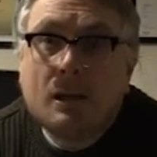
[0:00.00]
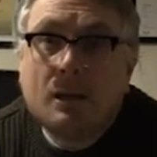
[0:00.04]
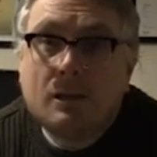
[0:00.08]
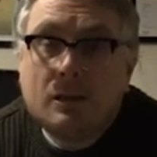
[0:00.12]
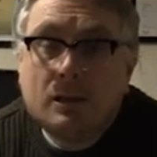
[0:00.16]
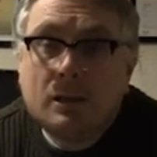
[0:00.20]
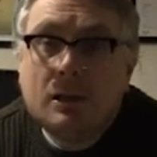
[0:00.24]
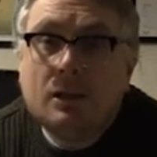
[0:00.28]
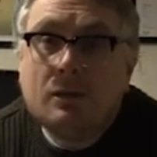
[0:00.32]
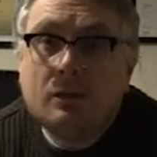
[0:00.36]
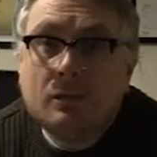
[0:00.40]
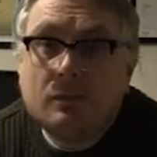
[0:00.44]

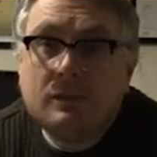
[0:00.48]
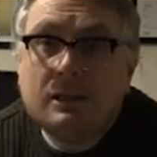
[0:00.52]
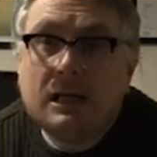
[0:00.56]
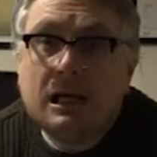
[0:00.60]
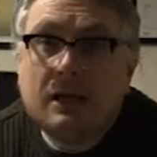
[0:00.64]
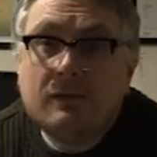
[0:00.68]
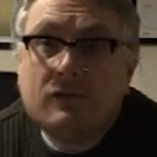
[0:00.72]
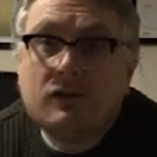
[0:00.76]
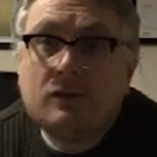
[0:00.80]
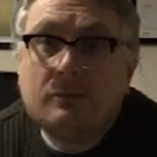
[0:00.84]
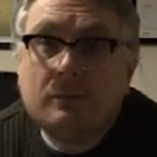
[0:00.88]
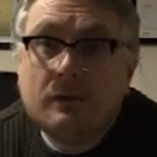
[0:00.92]
you know, to
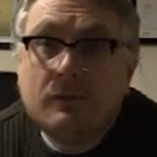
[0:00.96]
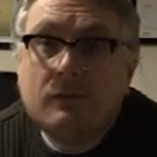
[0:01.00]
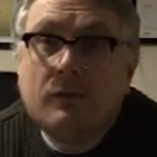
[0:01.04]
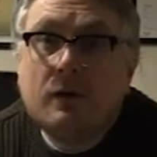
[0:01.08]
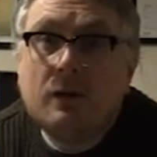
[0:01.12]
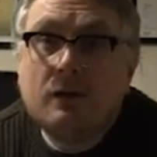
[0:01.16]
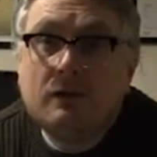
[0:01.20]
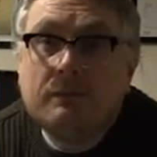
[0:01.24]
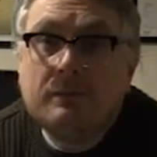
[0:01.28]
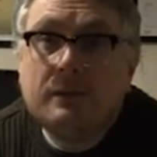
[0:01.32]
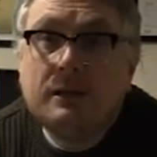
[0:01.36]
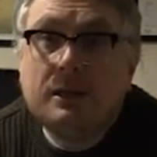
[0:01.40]
have some
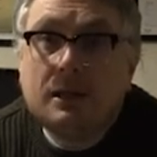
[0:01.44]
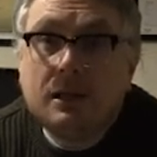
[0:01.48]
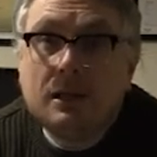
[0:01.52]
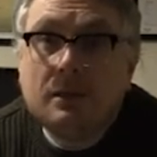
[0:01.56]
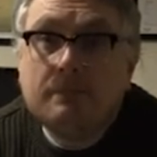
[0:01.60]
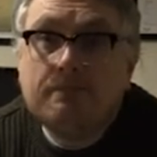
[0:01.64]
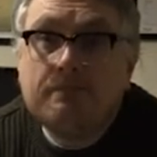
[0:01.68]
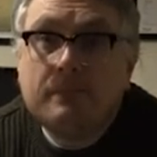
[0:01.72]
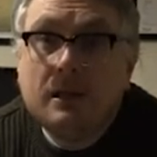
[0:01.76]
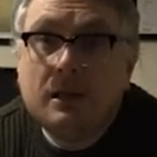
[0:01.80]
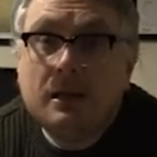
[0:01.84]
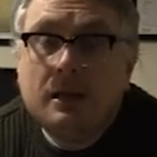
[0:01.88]
involvement
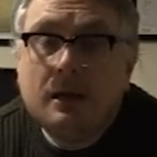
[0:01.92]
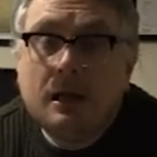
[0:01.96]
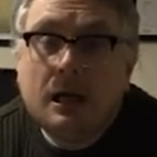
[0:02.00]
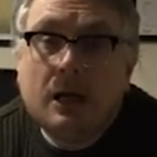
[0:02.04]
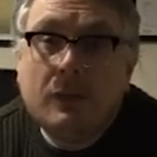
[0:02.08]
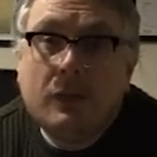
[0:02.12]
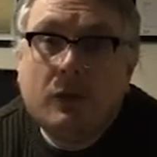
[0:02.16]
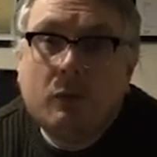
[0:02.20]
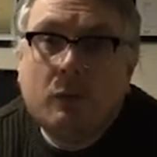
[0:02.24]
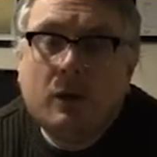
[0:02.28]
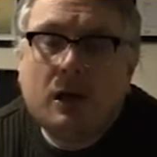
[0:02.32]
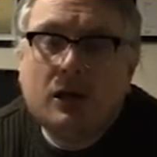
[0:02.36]
in.
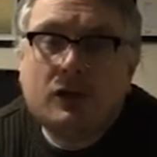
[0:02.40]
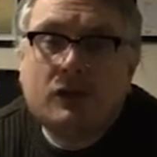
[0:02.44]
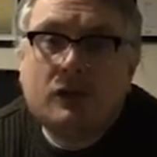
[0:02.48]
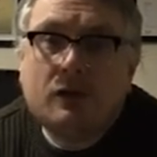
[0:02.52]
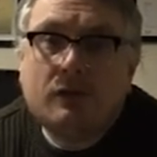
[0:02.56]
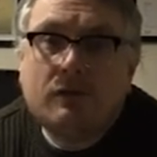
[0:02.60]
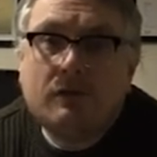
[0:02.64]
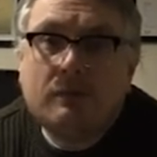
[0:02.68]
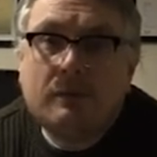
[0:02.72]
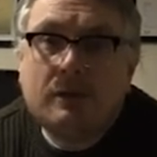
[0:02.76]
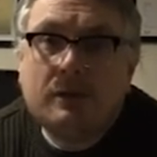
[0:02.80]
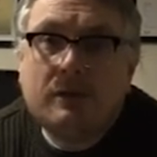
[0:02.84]
And the Welsh
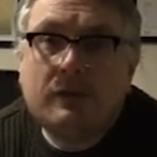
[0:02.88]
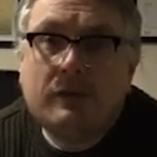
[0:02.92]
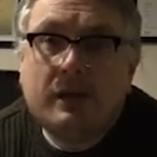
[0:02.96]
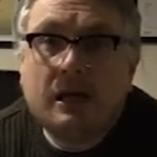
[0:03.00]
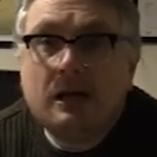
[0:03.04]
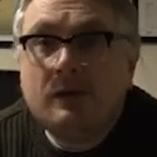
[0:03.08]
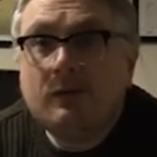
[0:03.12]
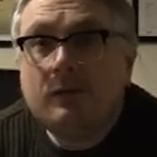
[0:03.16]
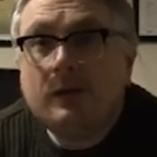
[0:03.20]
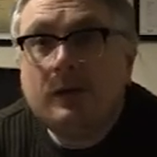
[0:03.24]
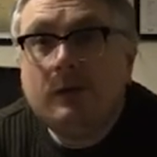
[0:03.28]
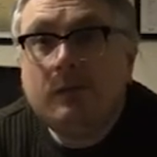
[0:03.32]
Government
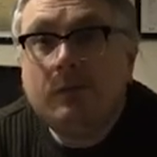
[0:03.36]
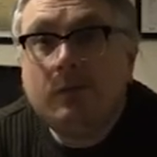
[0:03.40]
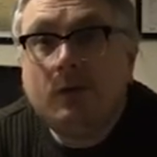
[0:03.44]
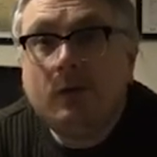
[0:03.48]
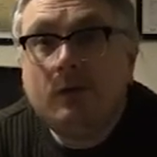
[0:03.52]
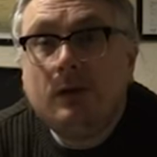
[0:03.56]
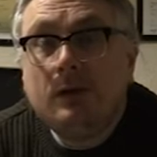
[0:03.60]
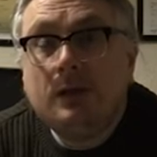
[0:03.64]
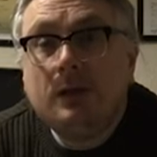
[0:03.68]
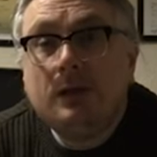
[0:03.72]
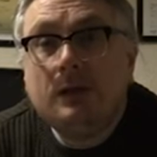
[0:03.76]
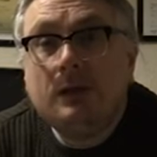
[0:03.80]
thankfully
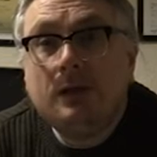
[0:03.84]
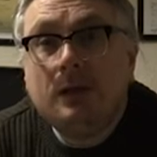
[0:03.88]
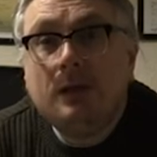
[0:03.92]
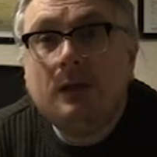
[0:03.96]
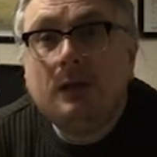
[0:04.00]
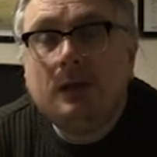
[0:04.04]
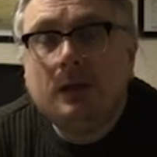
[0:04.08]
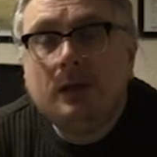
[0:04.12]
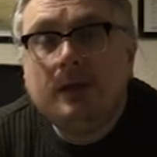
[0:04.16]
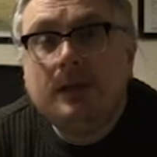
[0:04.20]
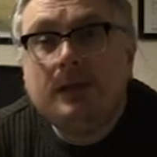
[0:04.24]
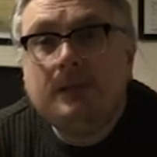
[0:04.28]
funded
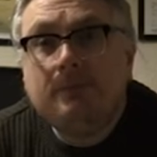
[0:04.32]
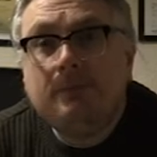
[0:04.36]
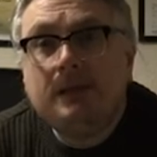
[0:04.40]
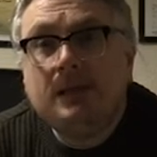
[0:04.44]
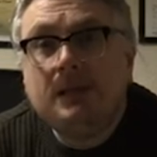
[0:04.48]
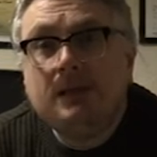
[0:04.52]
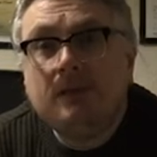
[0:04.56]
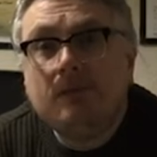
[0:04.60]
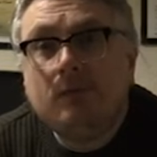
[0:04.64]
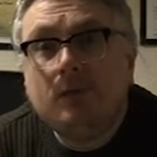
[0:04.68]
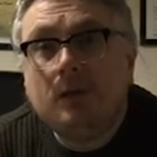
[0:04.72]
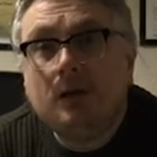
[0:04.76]
this
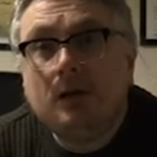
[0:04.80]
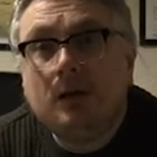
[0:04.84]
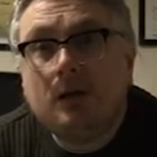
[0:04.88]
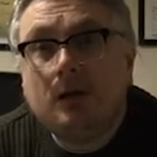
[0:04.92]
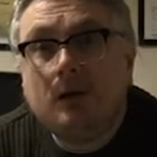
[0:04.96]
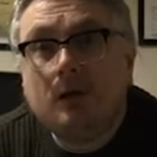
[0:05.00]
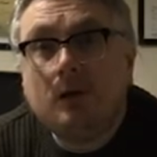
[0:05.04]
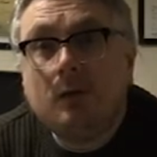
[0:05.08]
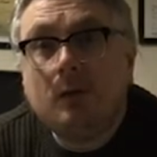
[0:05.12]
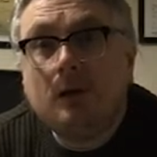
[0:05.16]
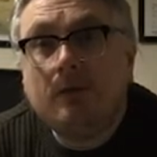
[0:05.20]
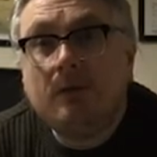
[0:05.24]
piece of work
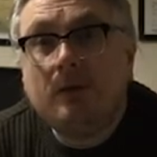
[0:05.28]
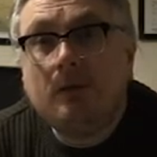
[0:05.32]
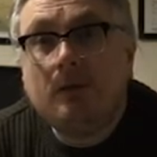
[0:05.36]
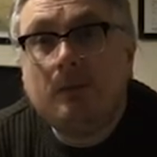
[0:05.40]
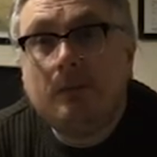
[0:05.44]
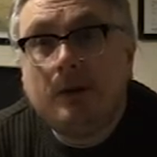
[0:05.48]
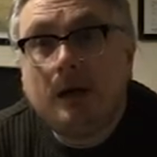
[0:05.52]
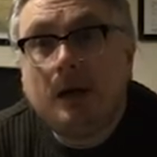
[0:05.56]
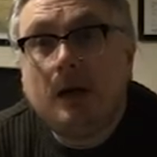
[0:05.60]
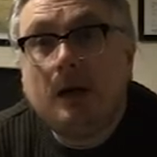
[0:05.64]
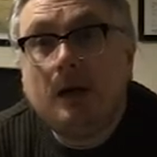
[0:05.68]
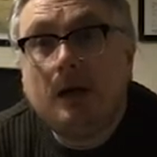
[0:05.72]
on all of our
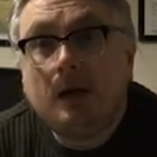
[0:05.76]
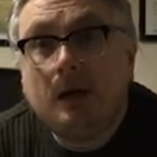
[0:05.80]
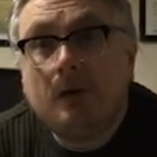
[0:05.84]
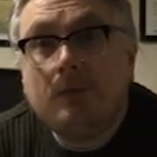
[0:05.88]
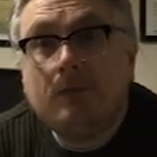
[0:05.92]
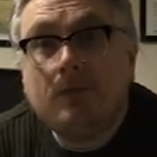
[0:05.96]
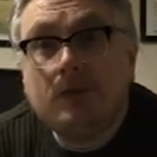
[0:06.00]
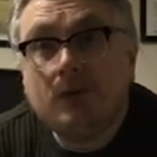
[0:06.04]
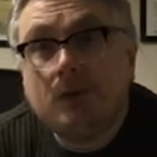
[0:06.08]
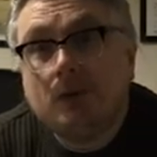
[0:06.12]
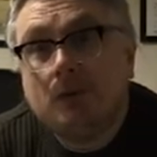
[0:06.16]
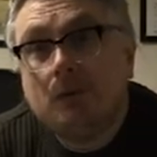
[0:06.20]

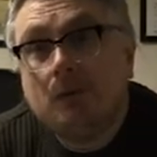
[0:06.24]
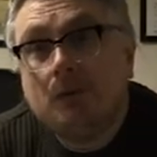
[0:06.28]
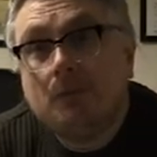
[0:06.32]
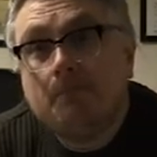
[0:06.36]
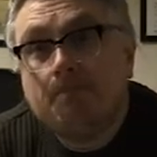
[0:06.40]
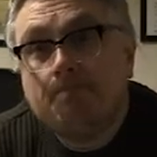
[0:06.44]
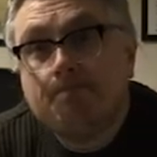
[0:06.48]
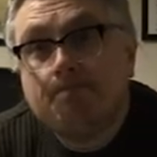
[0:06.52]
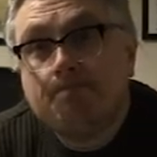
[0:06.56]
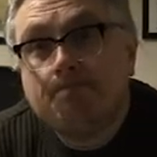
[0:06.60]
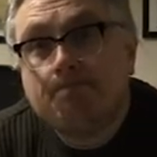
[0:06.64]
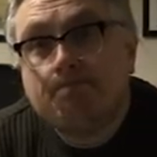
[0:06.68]
behalf.
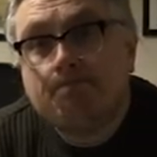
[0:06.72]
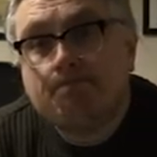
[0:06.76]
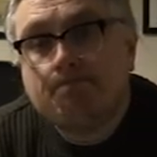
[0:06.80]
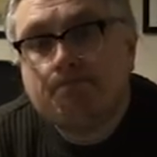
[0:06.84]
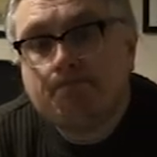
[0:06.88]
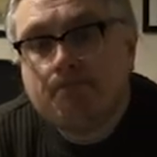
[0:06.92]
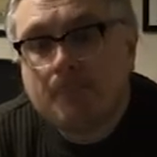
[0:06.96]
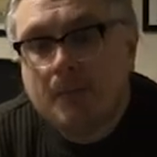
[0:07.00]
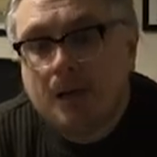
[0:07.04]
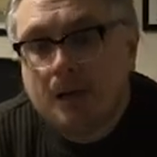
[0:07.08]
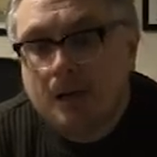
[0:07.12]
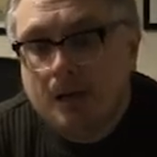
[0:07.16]
So
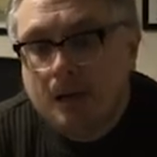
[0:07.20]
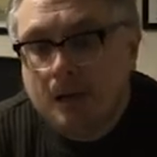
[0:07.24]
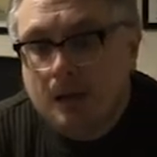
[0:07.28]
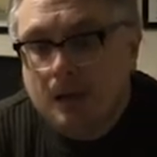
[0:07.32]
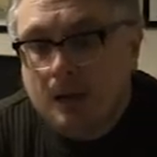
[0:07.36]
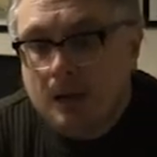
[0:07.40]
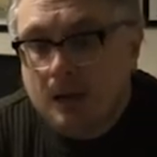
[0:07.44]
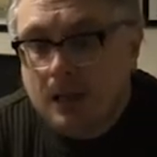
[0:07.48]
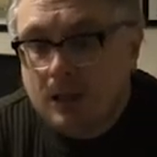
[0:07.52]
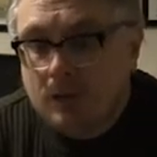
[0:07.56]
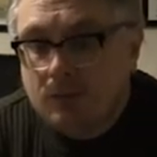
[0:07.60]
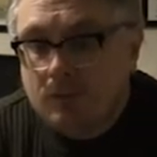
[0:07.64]

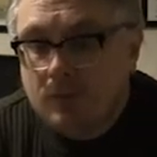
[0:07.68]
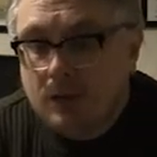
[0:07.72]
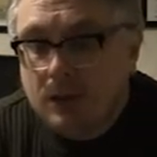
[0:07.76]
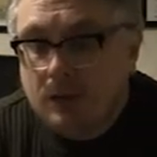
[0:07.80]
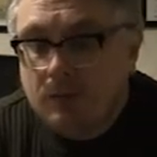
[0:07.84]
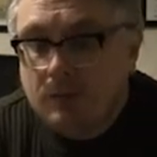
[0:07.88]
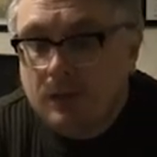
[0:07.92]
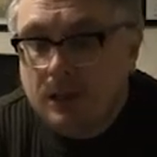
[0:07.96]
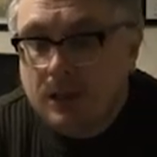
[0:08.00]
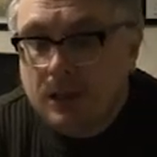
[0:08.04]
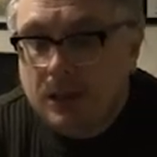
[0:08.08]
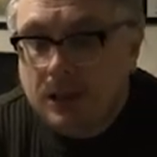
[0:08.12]
that's really,
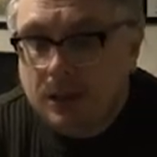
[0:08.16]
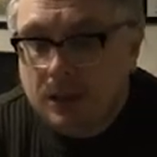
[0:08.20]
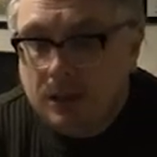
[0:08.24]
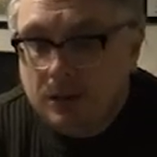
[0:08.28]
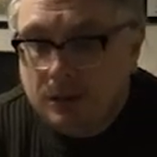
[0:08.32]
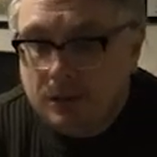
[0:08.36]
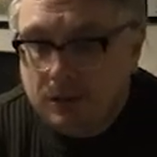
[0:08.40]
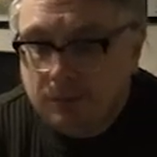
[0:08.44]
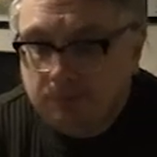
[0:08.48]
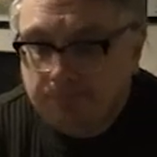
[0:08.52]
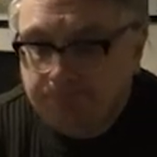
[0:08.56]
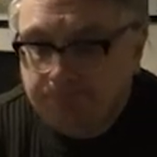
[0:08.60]
really good.